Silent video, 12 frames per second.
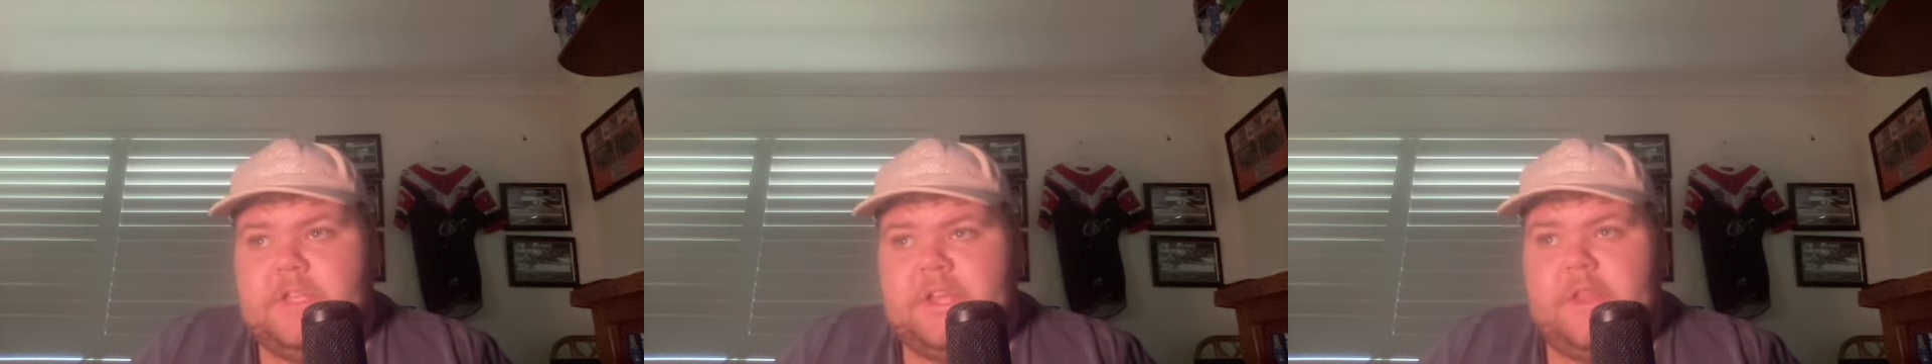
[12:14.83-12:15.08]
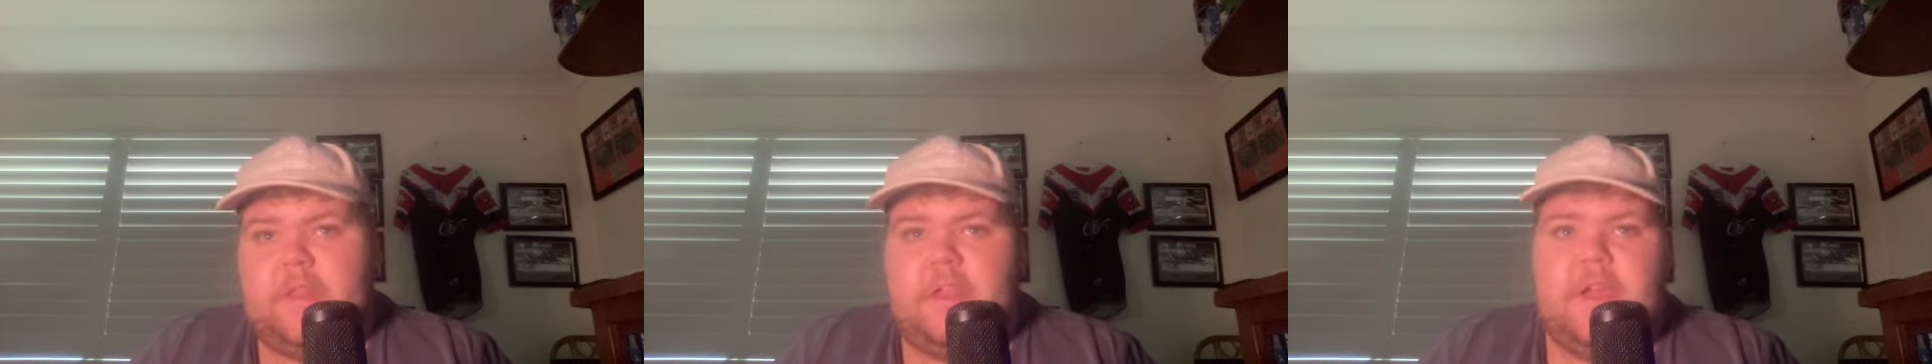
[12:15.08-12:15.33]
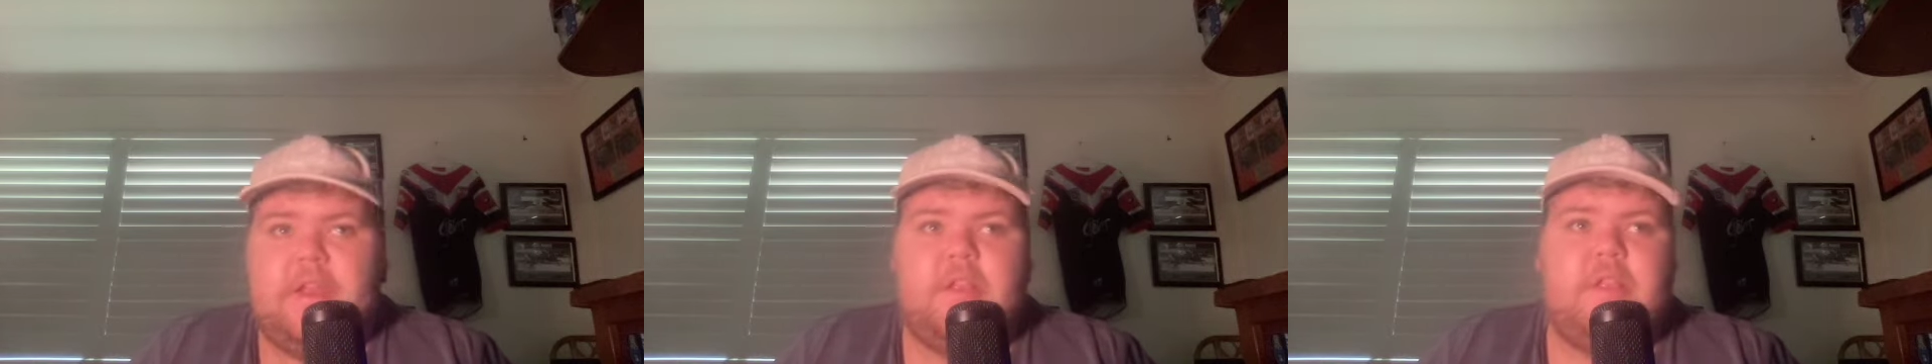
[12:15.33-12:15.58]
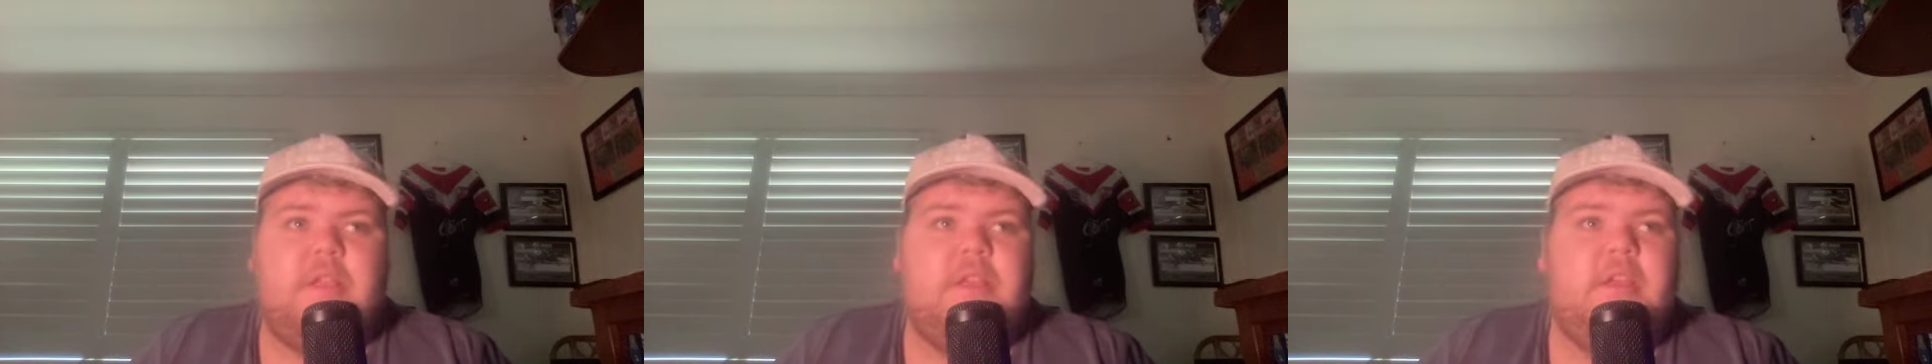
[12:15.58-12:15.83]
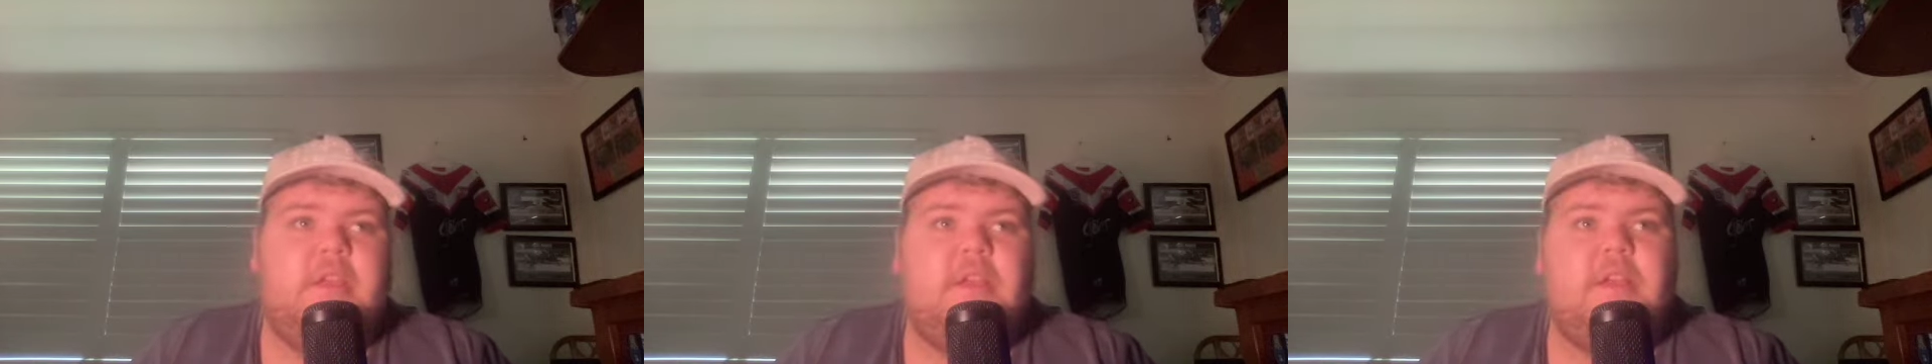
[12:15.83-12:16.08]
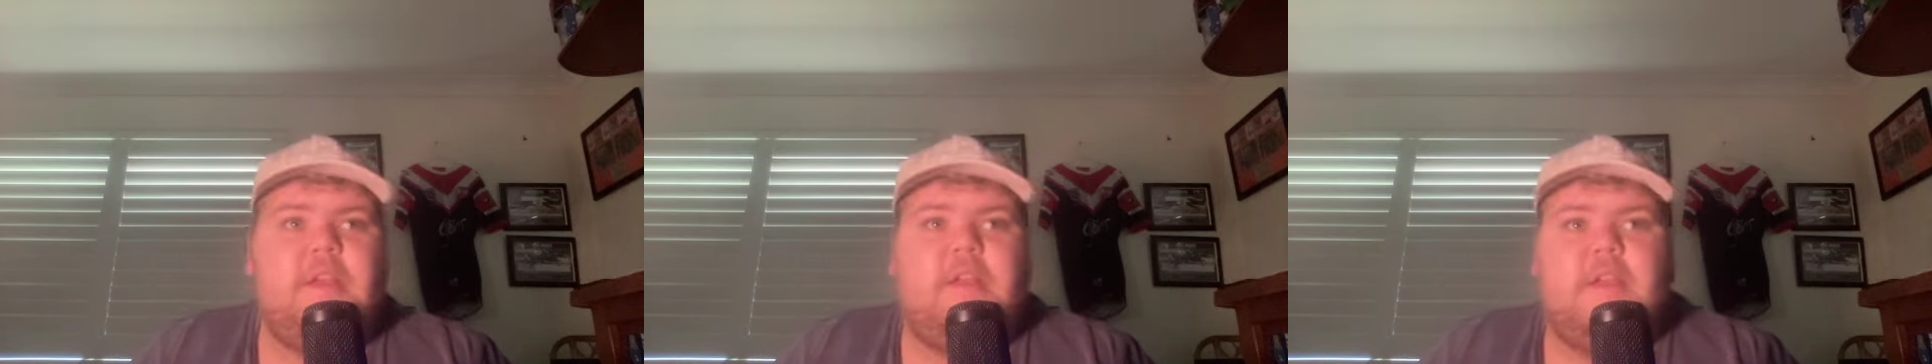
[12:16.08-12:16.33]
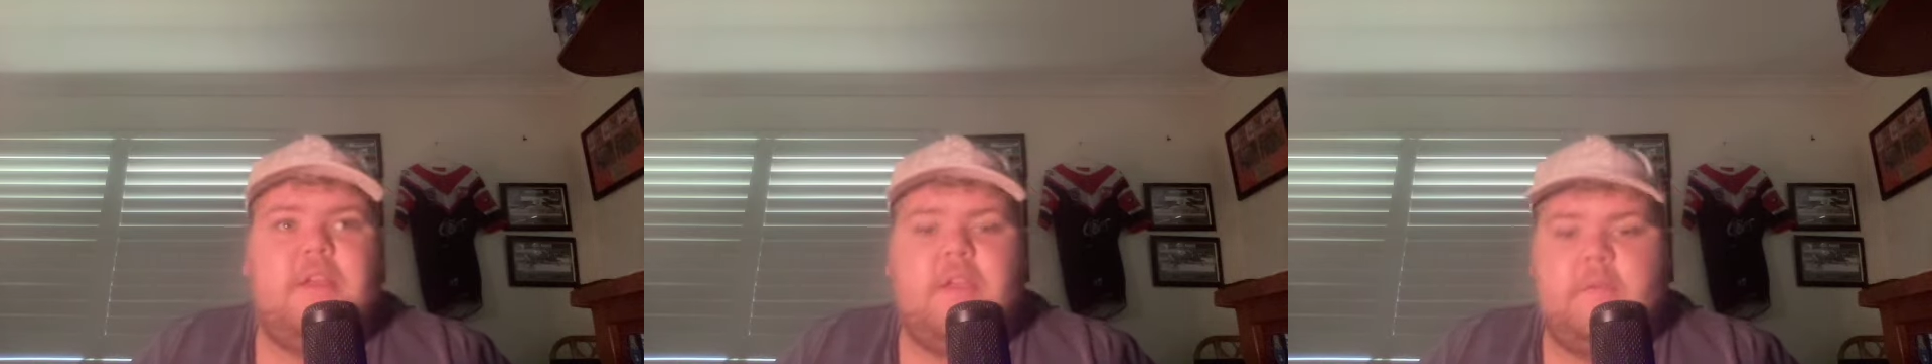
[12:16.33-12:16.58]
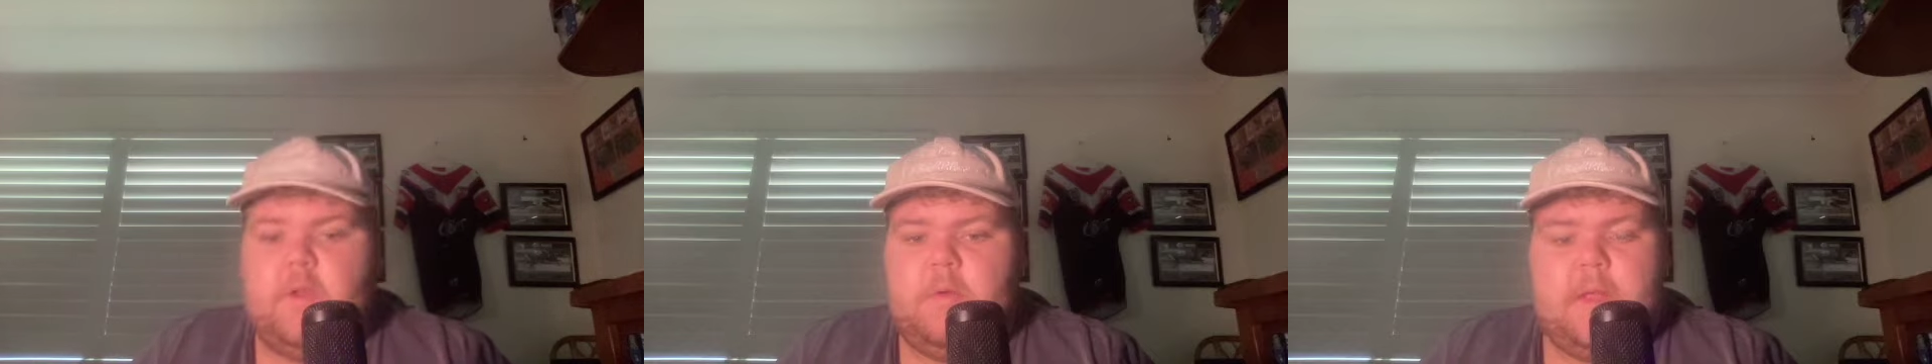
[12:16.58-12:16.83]
Shitstains,
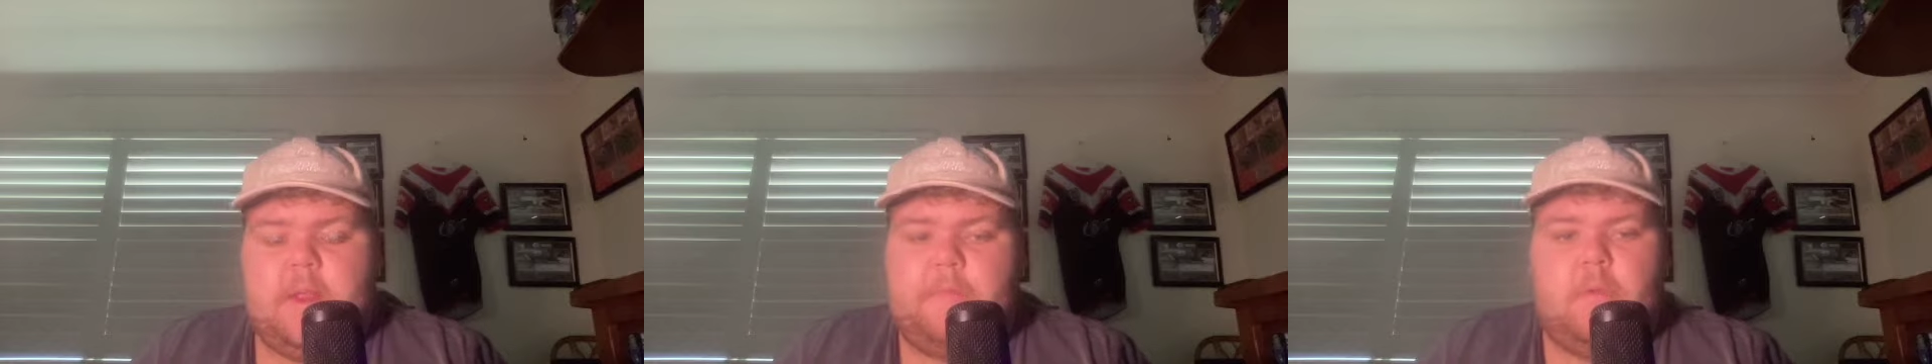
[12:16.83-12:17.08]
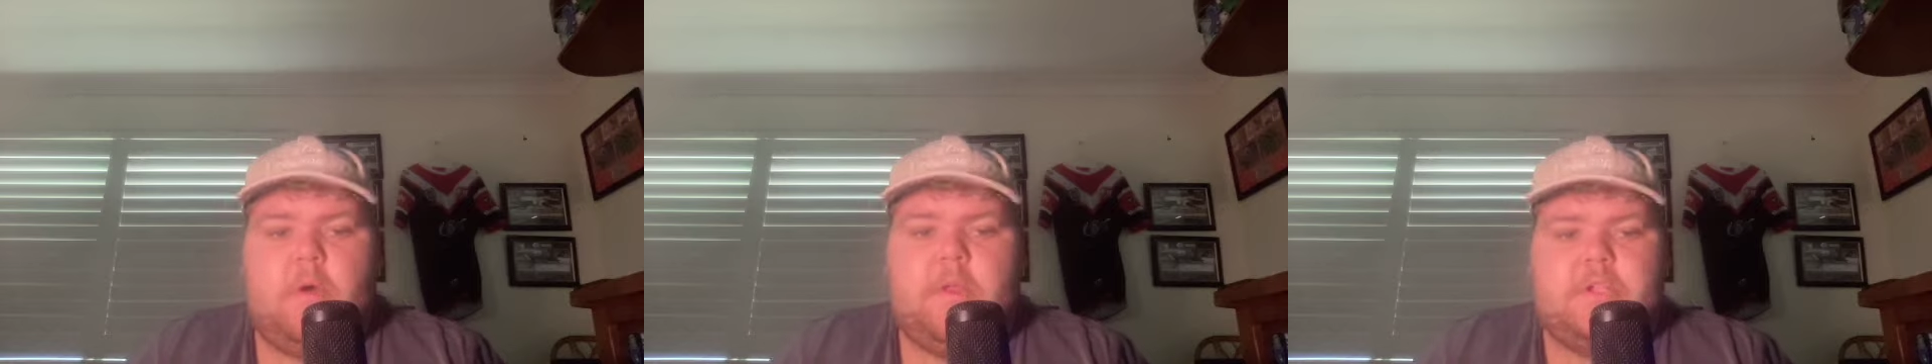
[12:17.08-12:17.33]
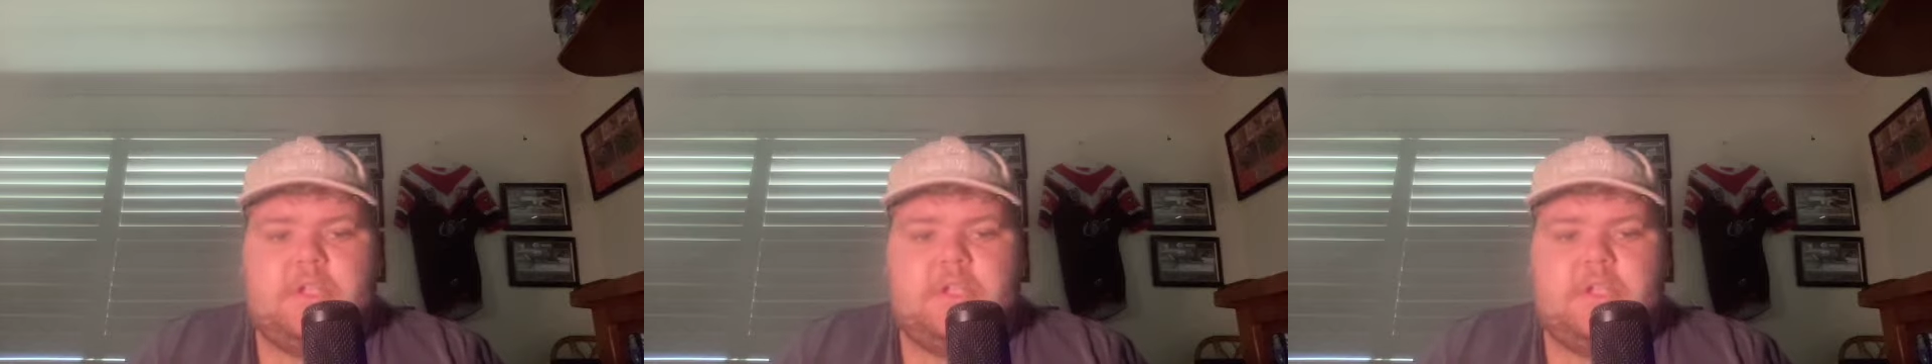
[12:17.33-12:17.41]
even though he had a blind of